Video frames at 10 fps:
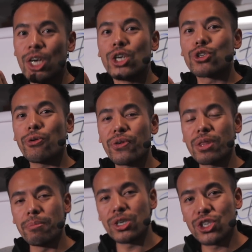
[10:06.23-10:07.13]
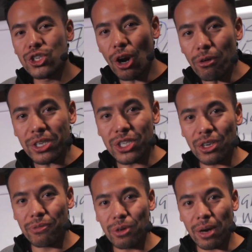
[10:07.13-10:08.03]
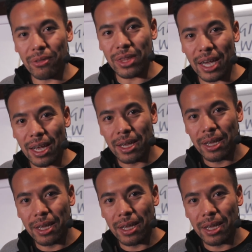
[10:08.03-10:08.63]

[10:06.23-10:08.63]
So for the majority of you out there,